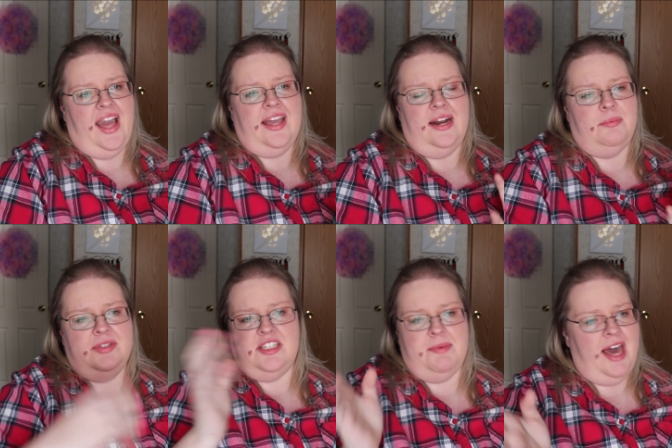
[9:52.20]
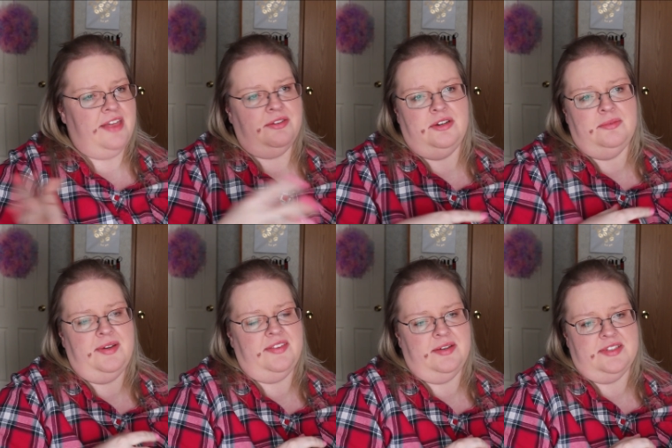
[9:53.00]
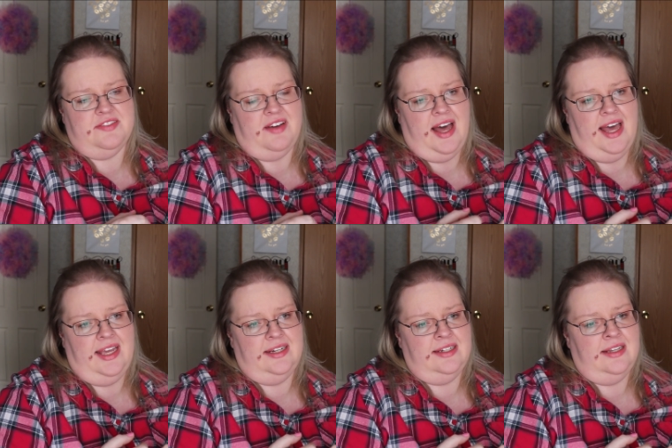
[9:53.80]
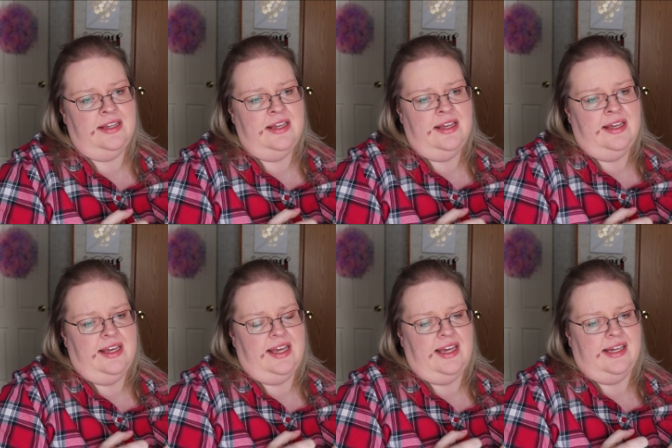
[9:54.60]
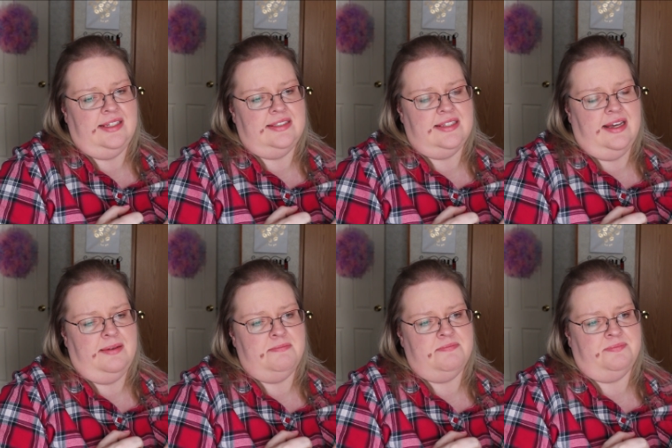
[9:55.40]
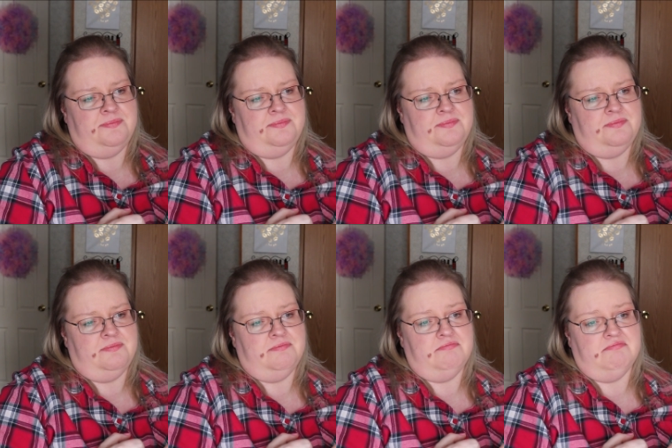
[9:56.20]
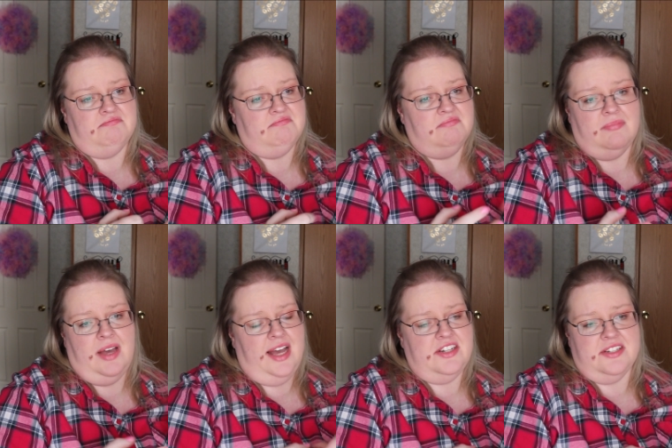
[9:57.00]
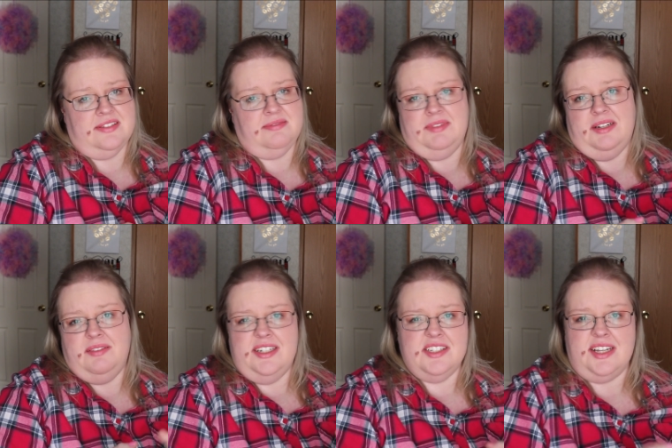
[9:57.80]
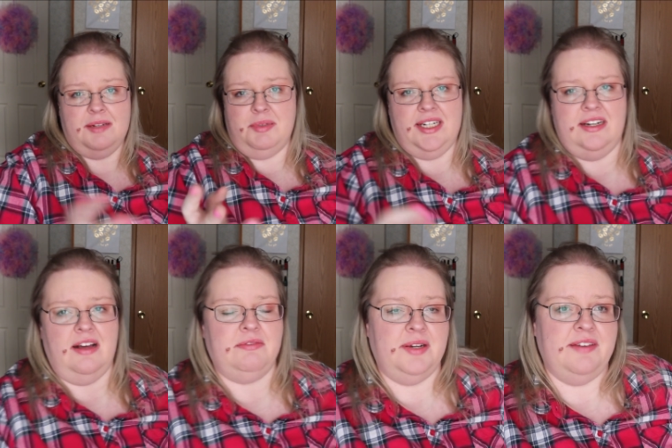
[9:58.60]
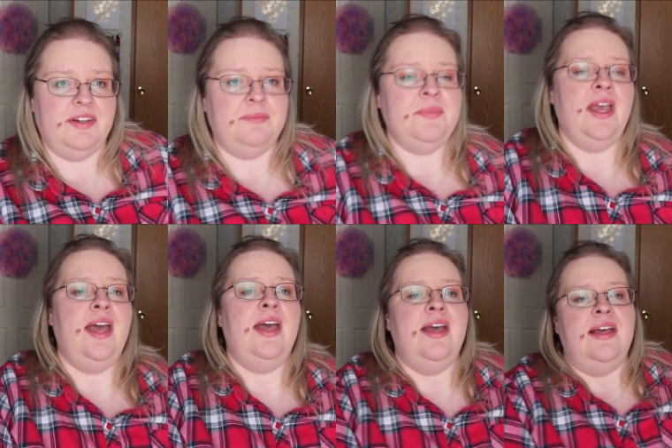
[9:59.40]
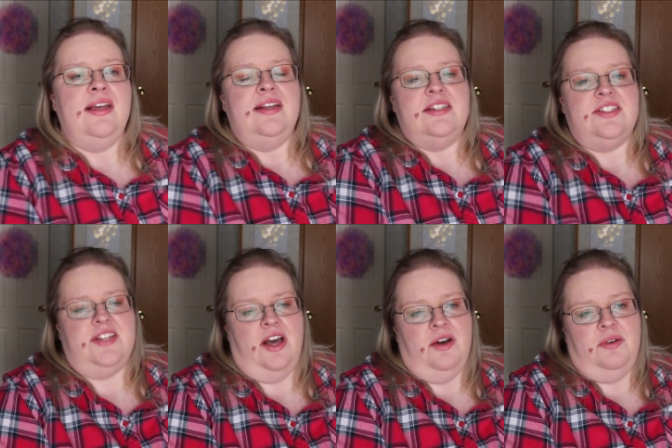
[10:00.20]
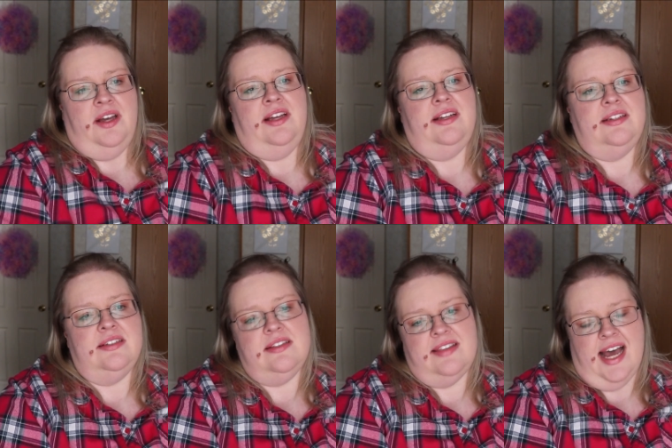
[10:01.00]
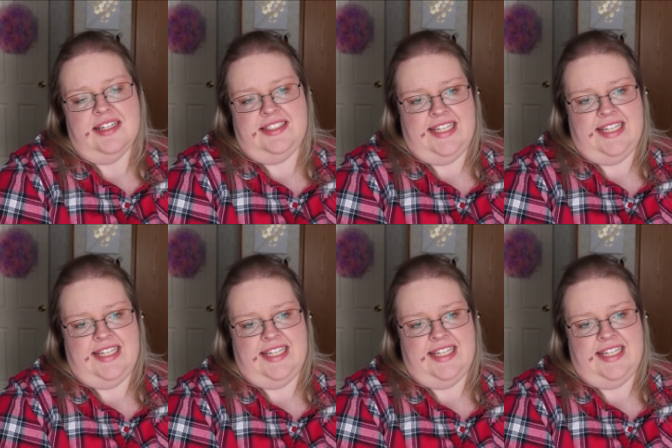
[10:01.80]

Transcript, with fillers: I got up, went to the bathroom, everything was fine, and um, I just, you know, I just kind of played it off, whatever. So that